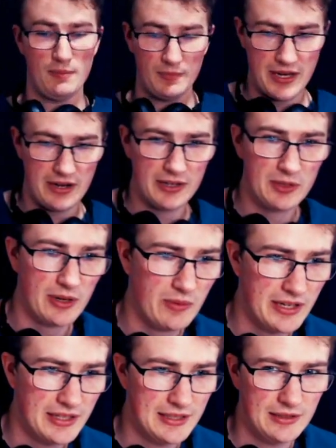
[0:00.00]
Here's what I
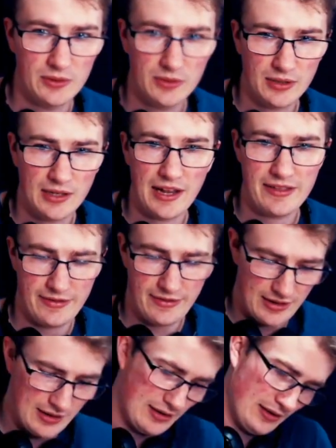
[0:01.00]
want to do. I
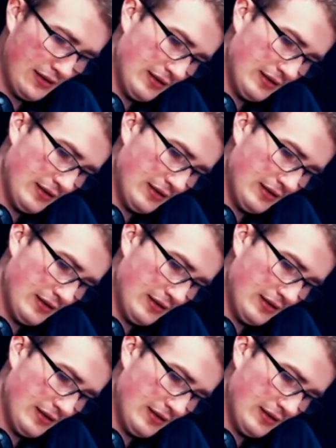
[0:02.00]
think